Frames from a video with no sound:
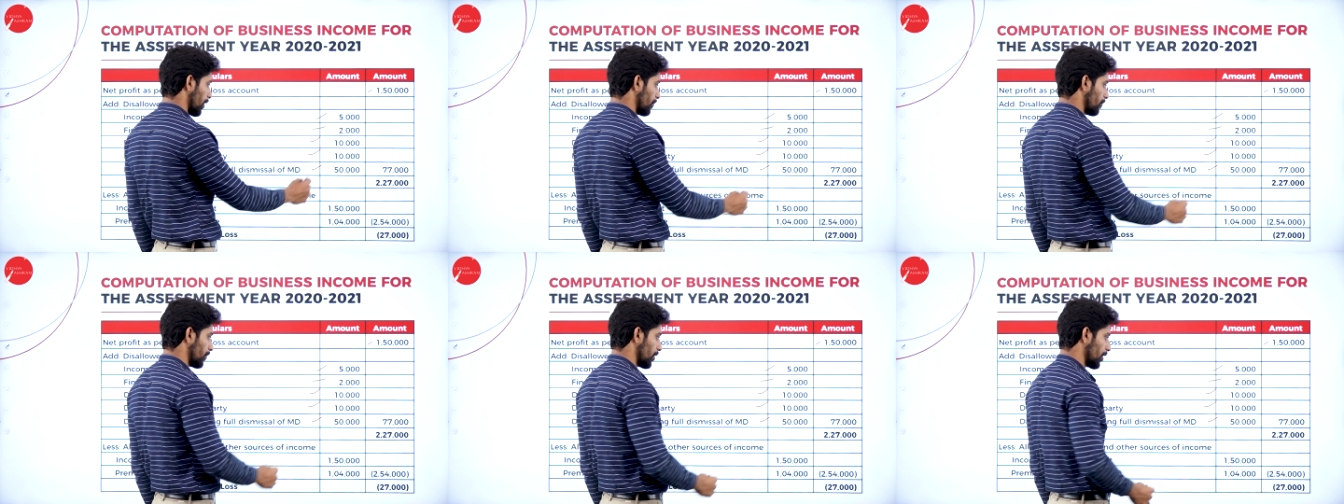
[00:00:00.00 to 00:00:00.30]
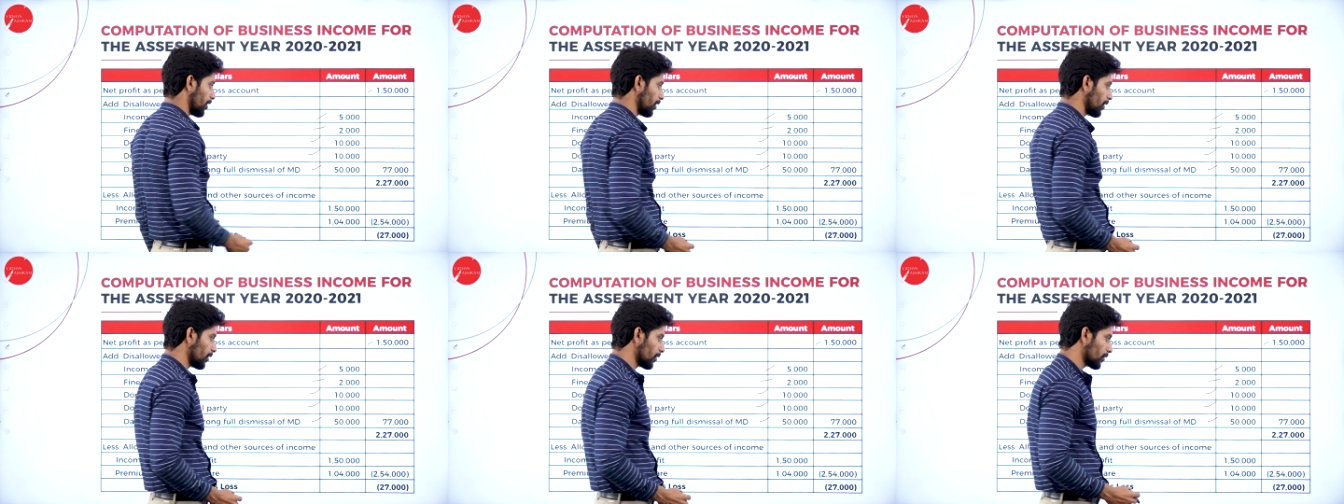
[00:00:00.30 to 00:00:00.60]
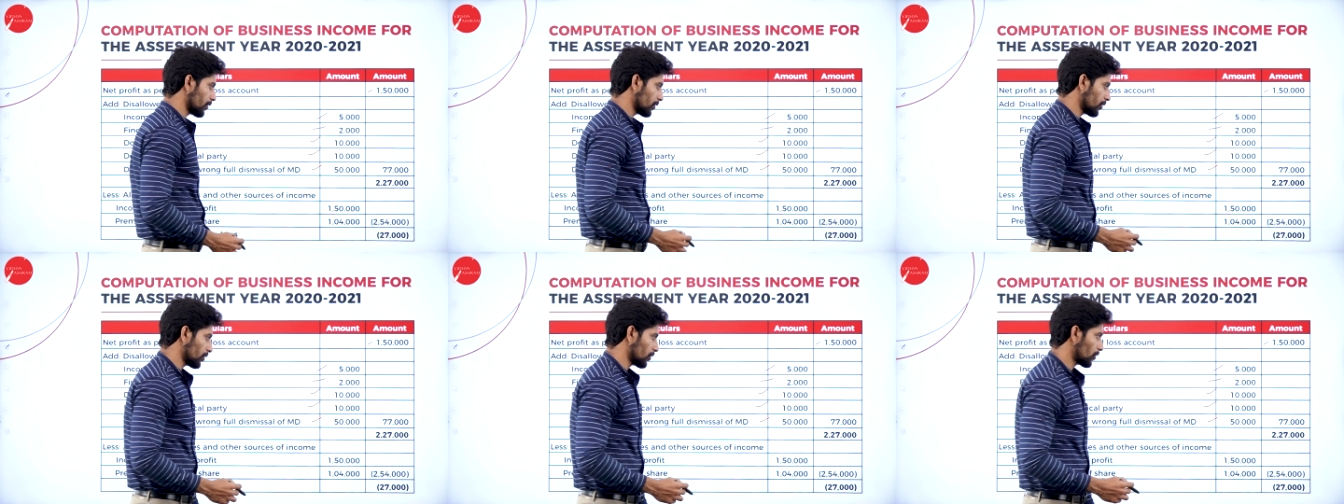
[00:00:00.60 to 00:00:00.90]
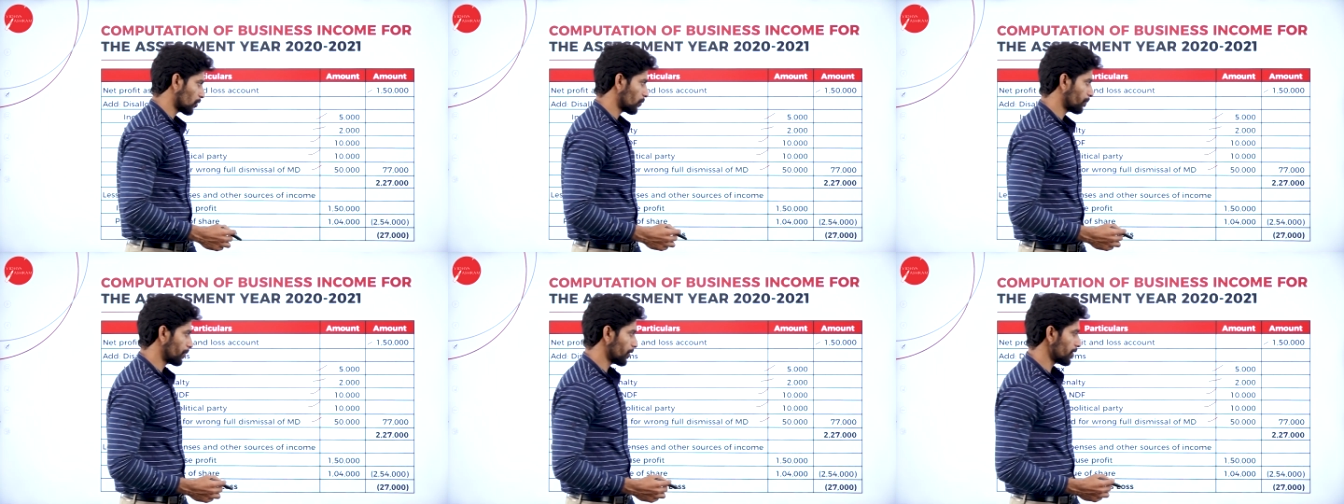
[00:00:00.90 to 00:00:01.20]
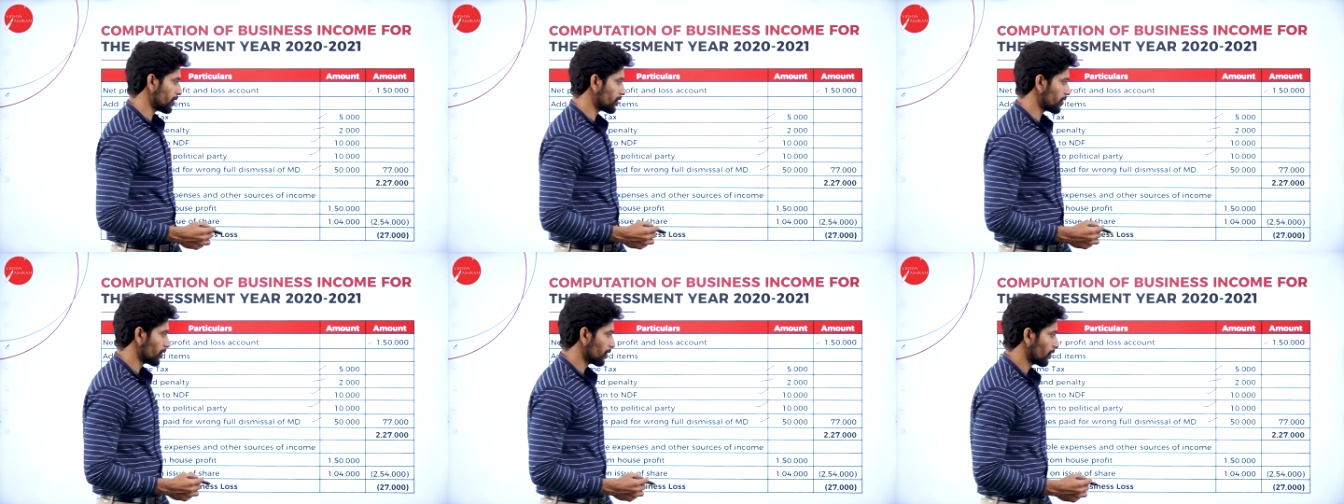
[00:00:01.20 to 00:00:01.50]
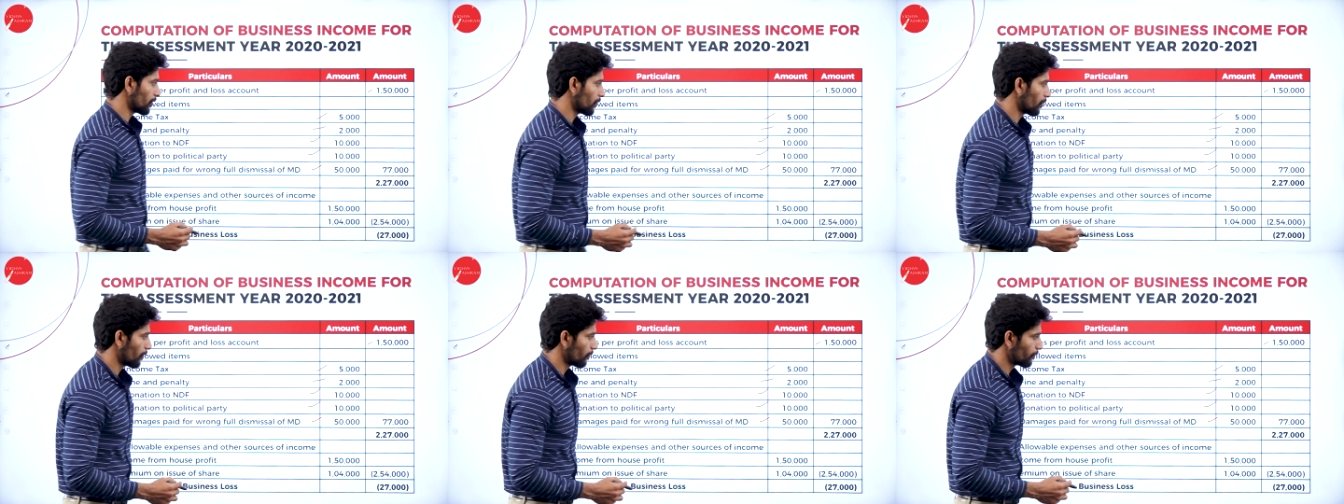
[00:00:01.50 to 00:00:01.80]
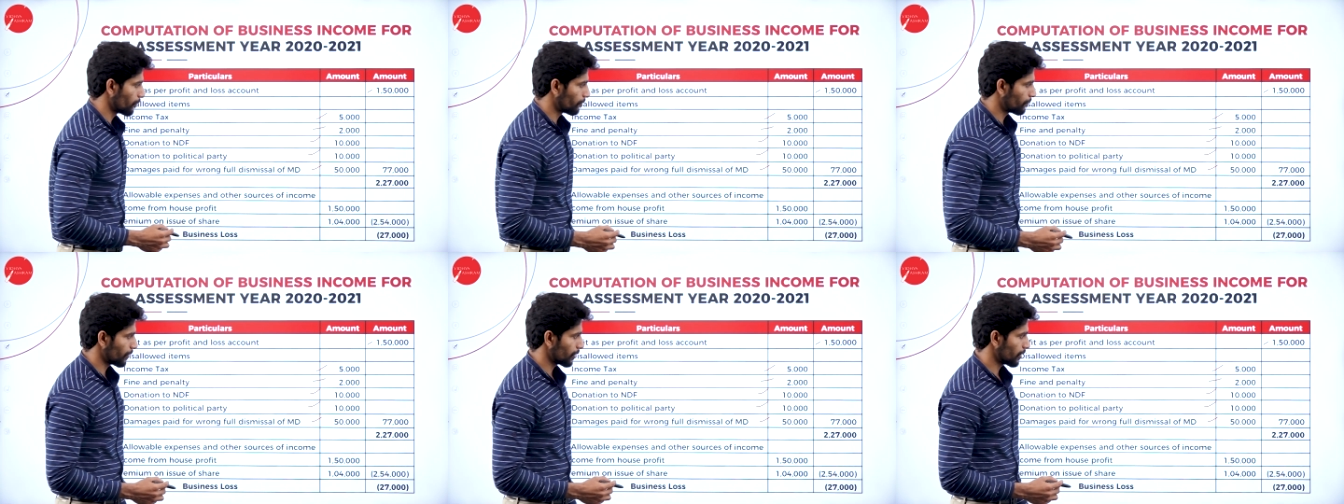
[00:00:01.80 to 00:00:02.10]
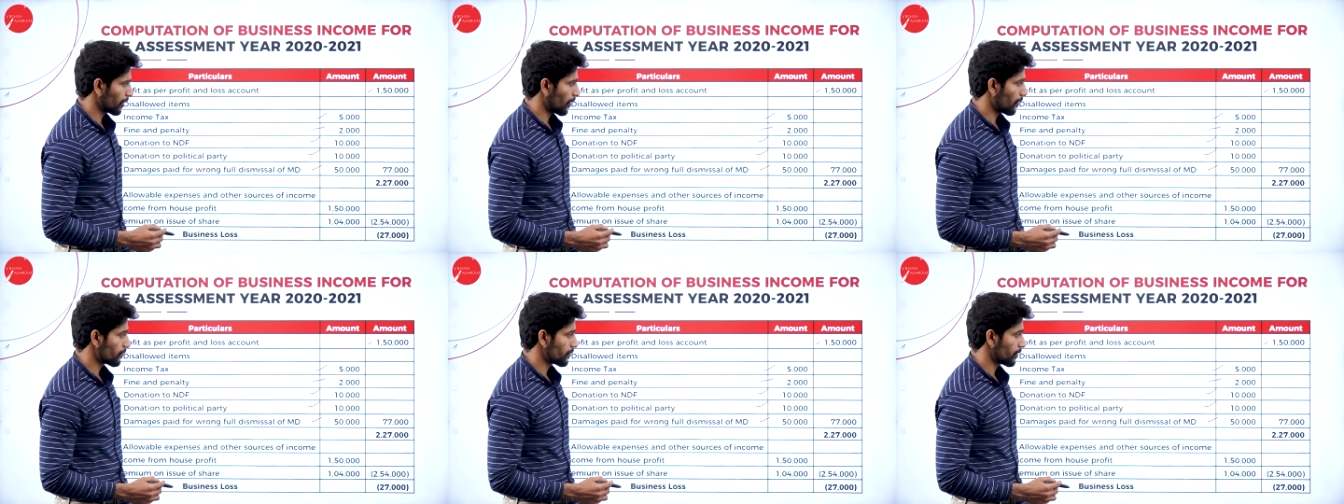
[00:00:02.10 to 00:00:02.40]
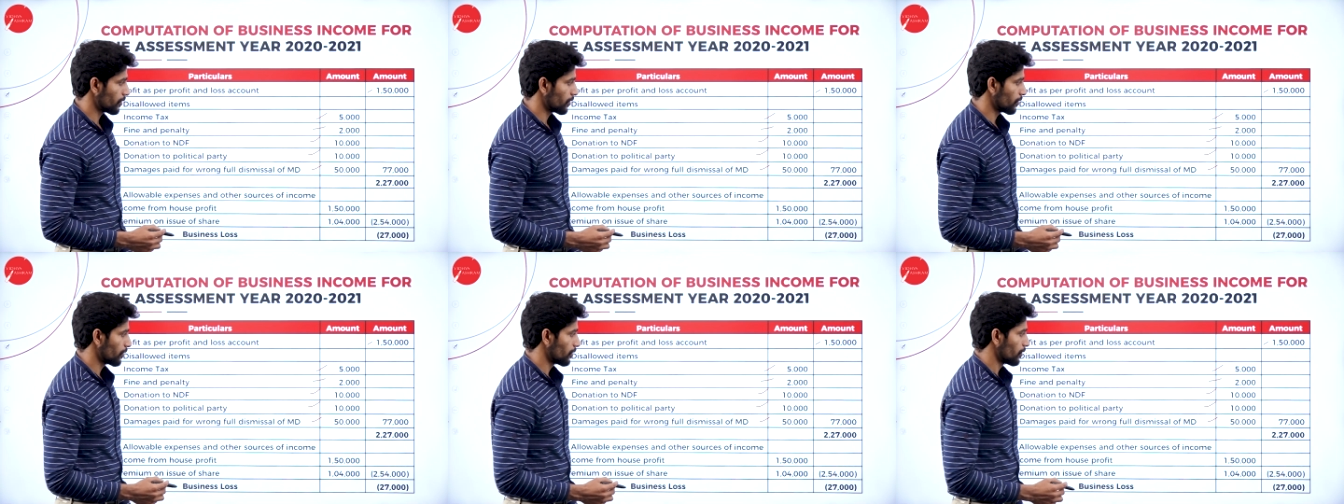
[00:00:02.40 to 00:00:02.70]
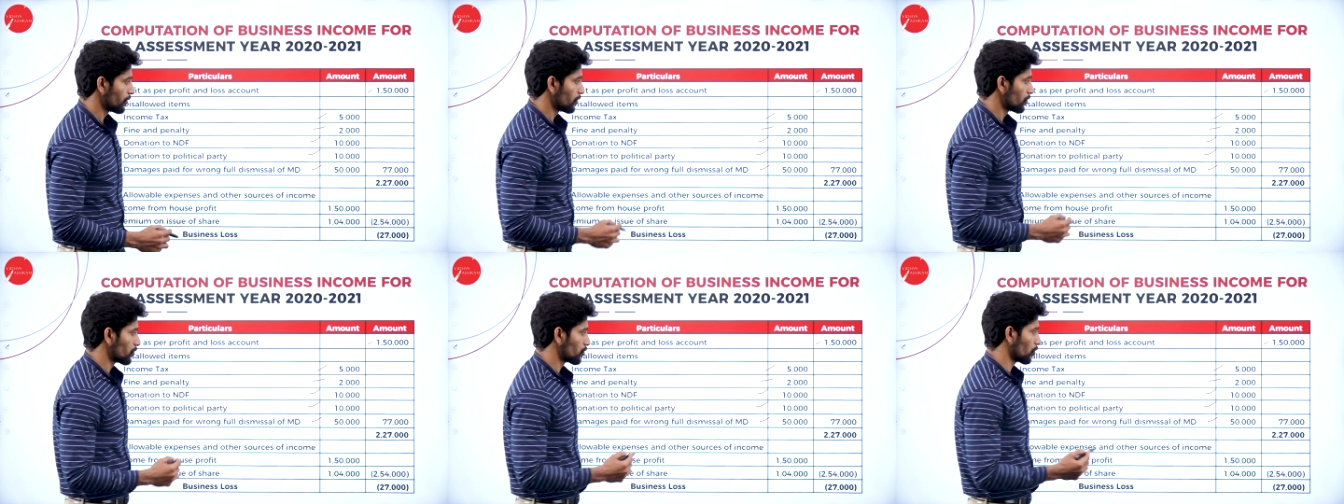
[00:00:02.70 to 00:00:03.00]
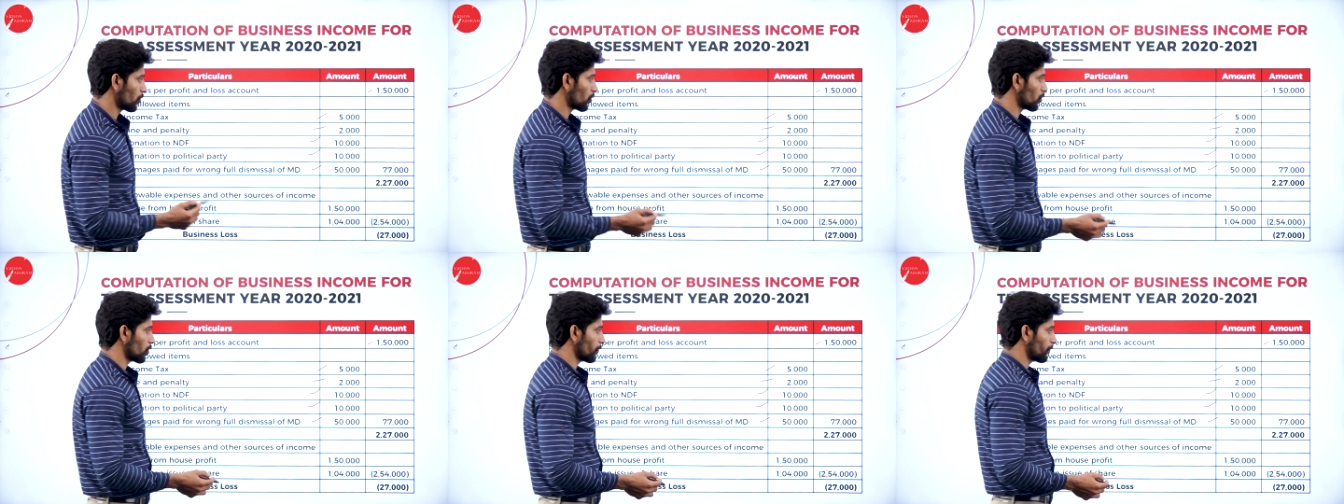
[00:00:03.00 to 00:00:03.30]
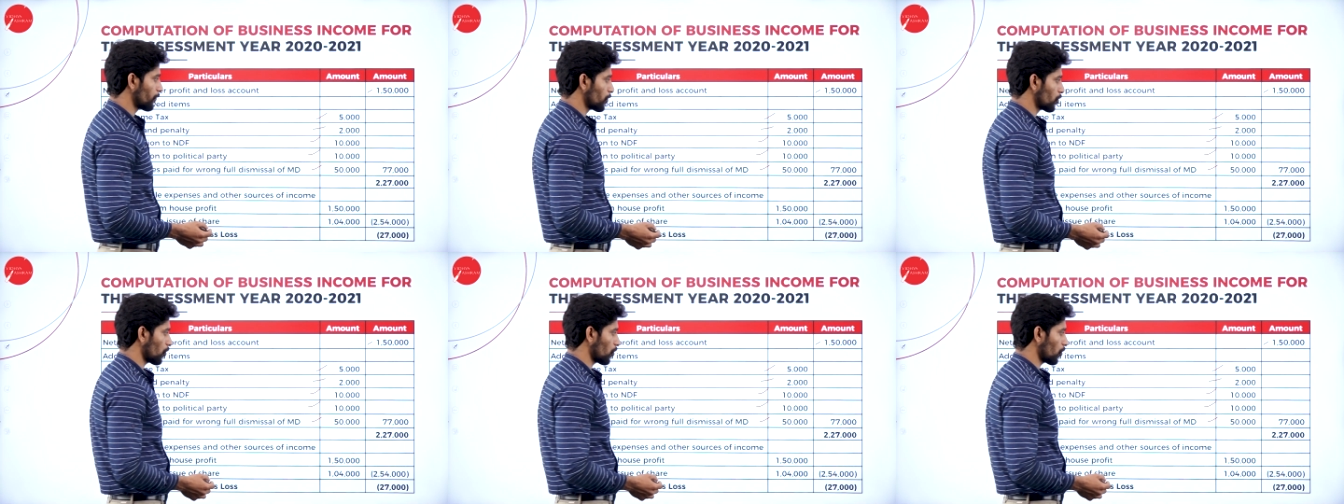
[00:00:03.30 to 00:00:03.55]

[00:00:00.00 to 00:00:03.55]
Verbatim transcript: M D, rupees fifty thousand. So if you